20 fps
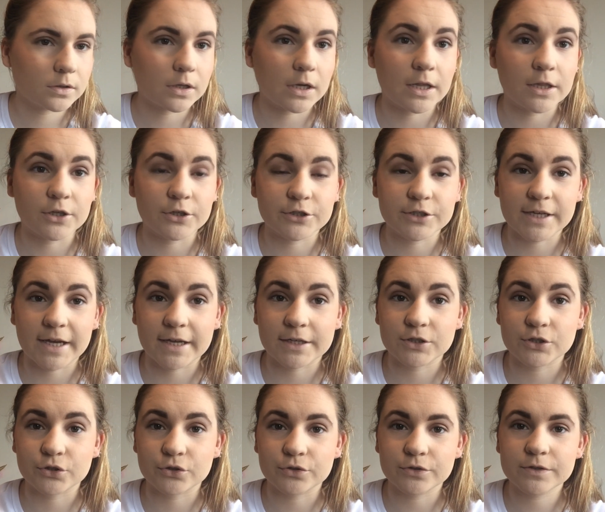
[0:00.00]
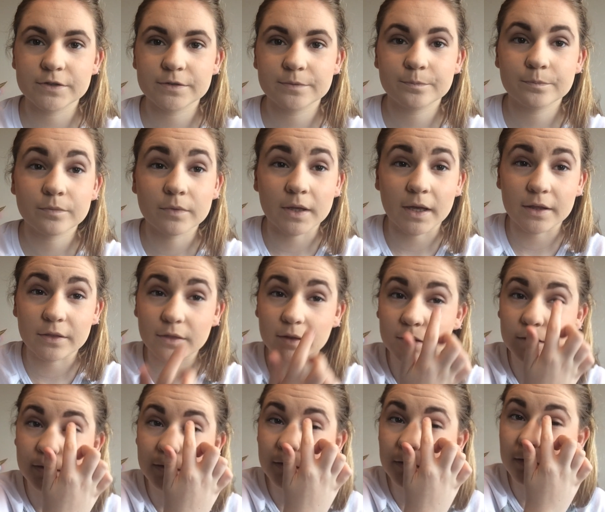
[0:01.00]
color tattoos, I
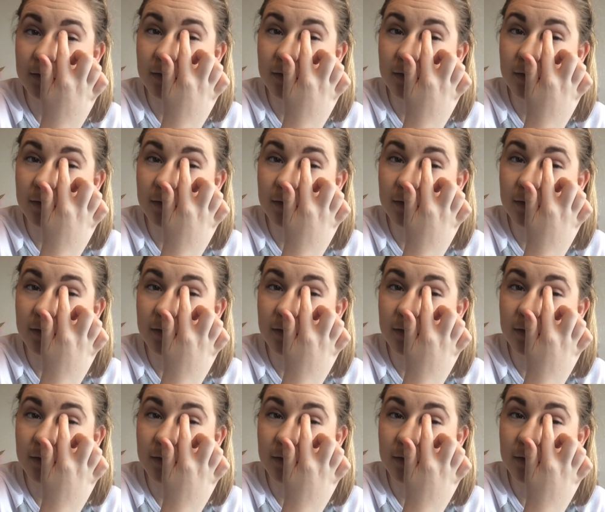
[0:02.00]
think.